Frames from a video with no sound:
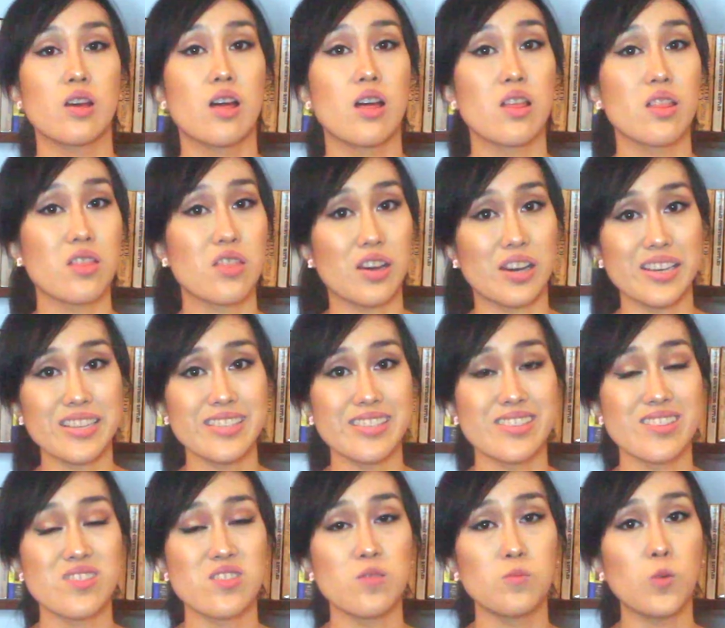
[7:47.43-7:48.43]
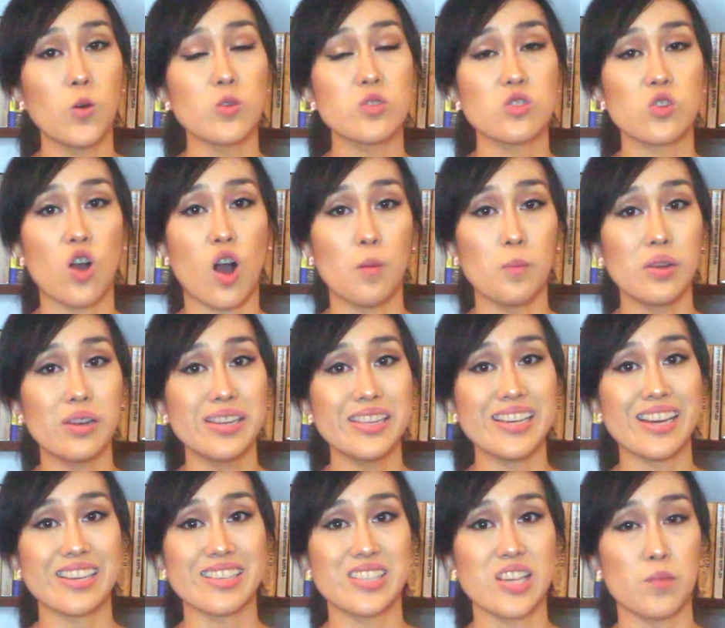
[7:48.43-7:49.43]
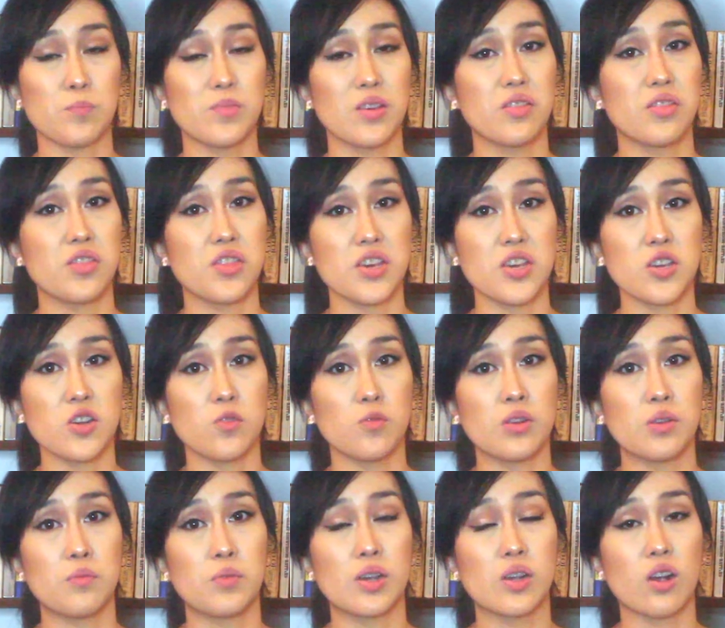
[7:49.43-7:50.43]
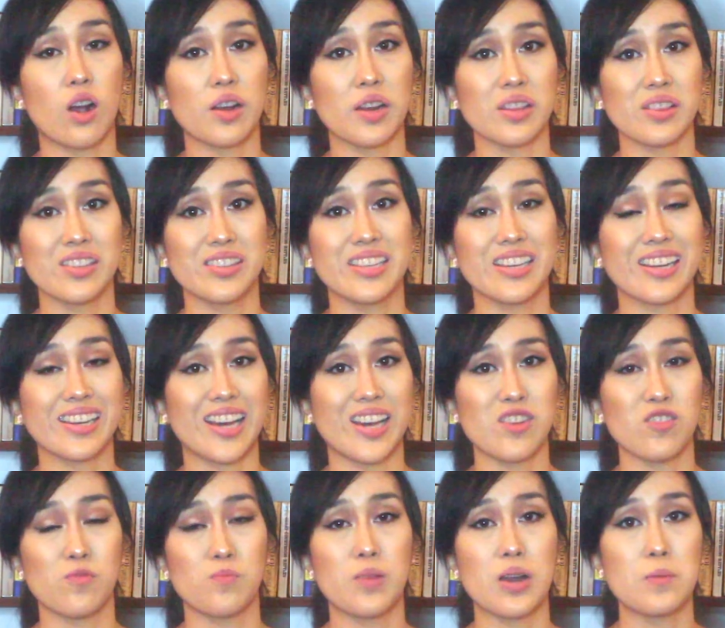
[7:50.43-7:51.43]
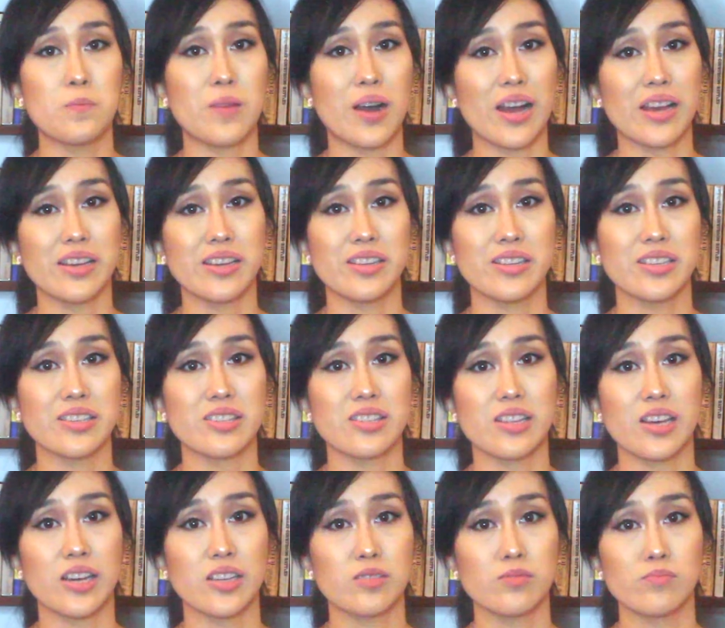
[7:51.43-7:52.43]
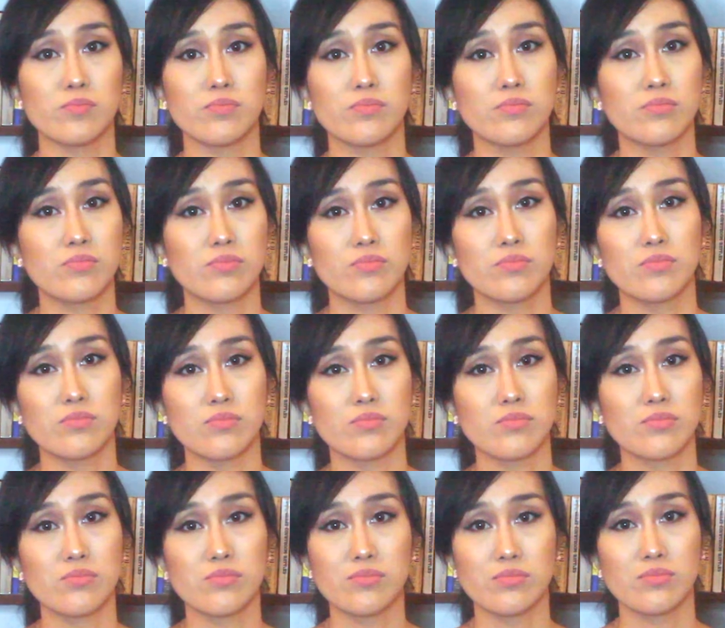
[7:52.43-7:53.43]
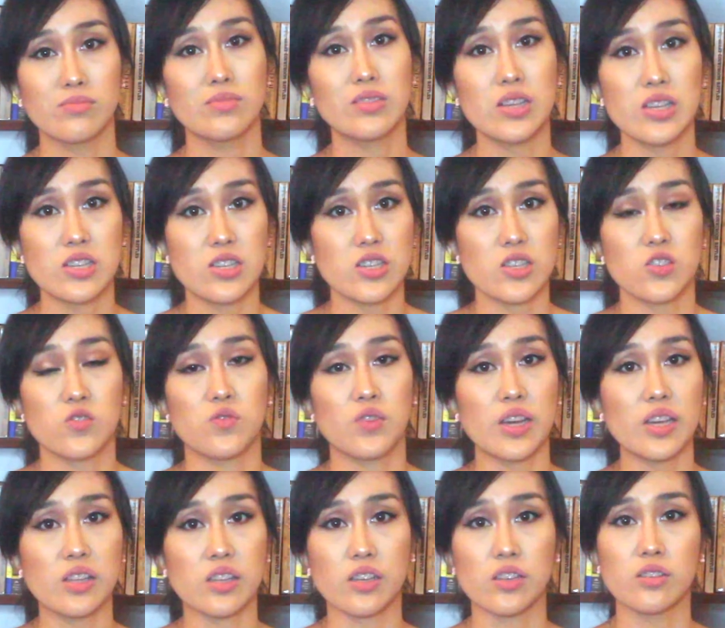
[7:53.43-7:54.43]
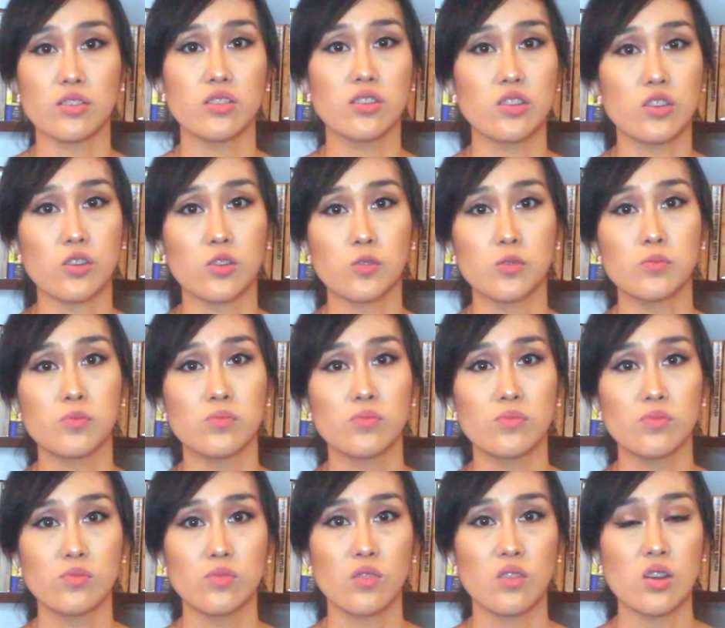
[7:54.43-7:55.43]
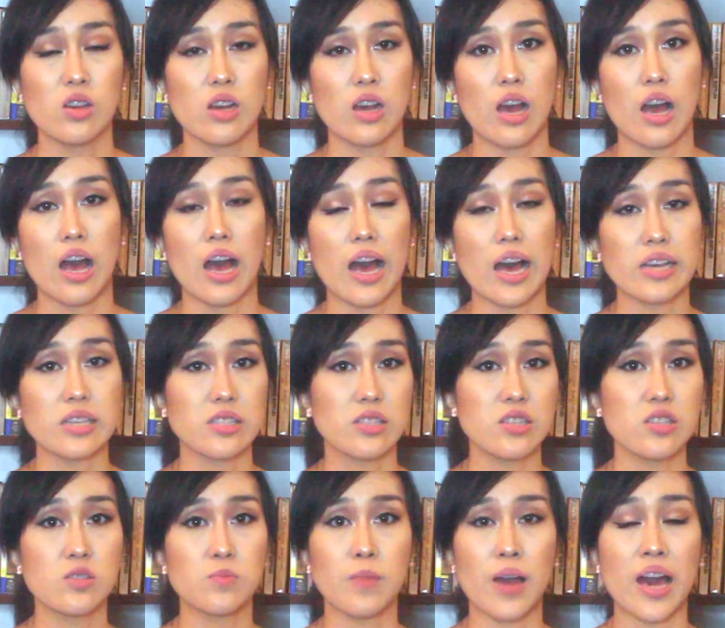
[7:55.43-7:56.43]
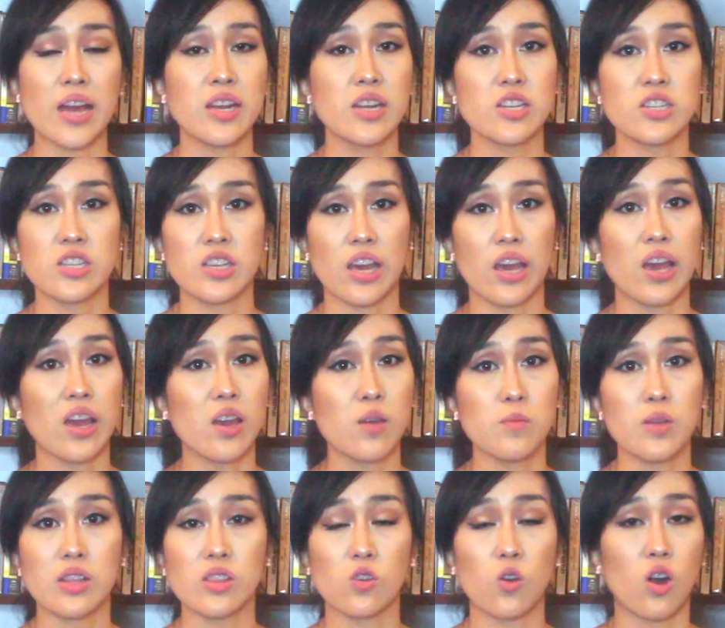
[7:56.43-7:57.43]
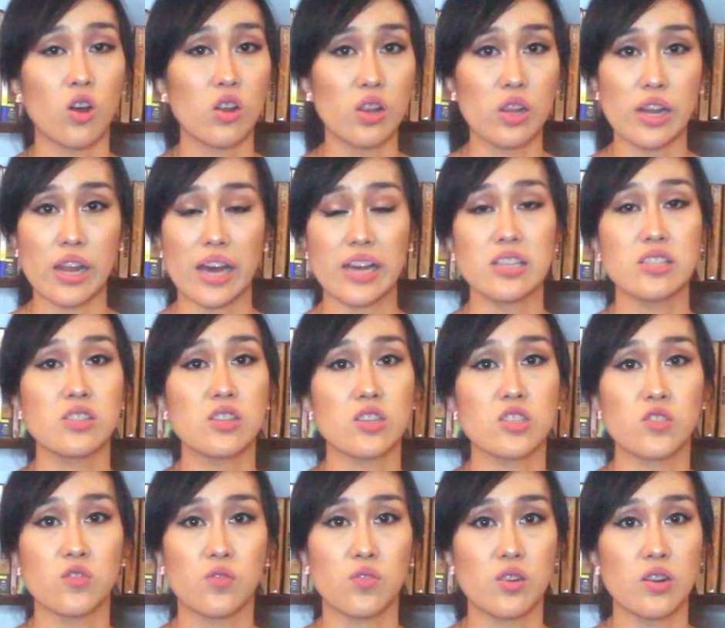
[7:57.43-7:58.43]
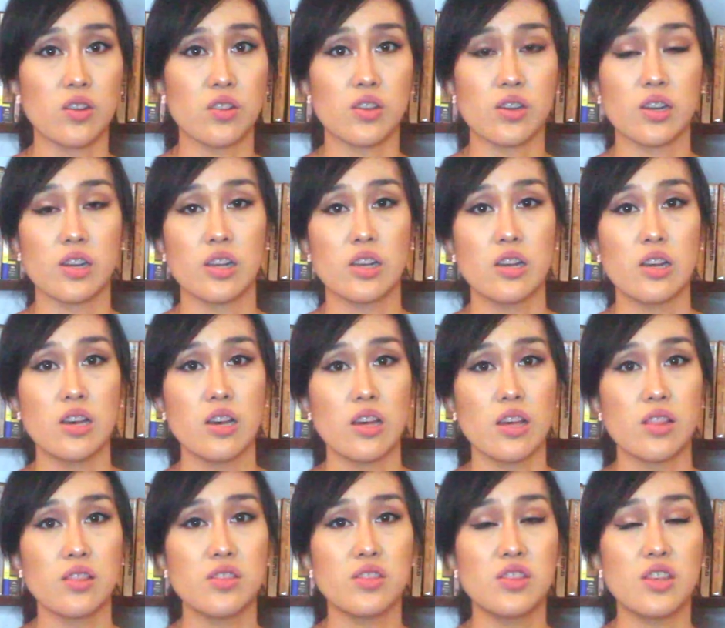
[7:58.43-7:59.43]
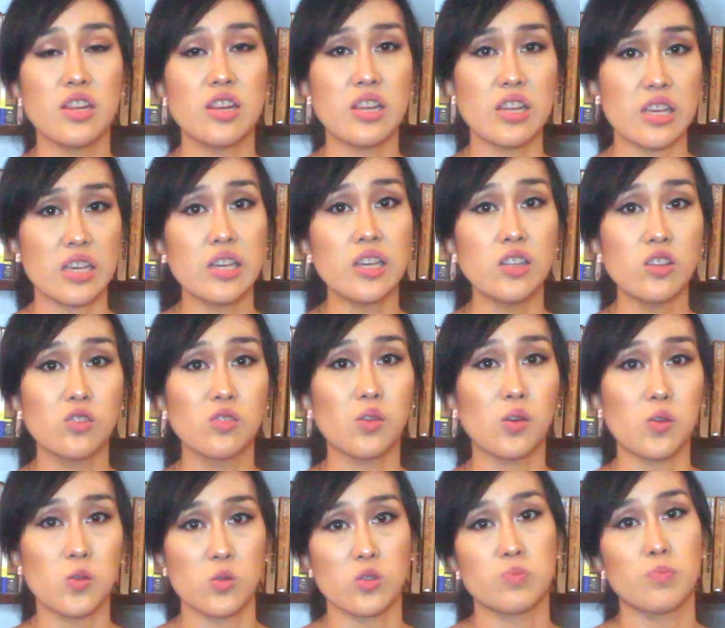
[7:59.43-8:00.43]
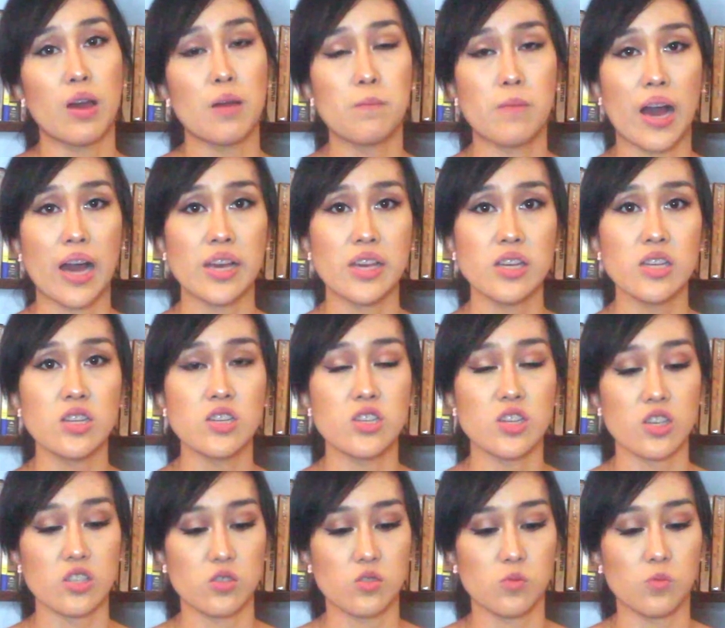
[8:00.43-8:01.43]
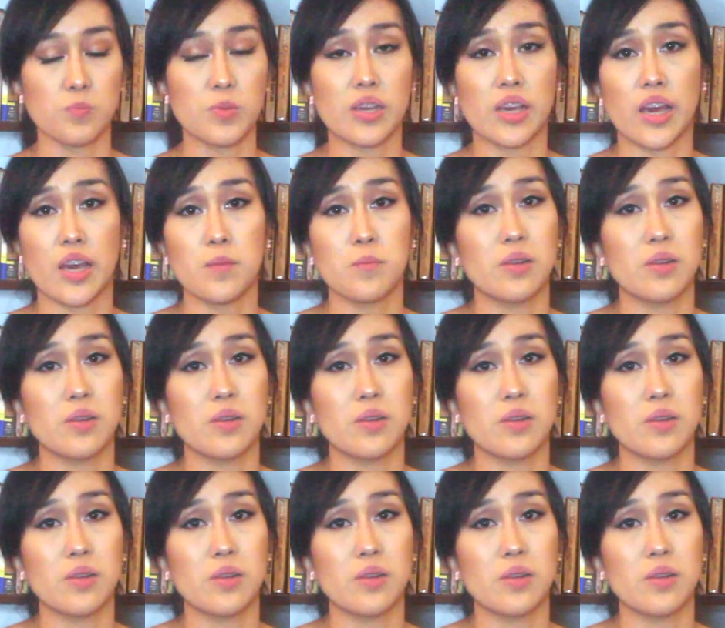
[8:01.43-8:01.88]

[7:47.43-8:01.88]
Thus, the most commonly accepted theory regarding the decline of Baybayin is that it just faded, As the Spanish came and colonized us further, the need to use Baybayin just became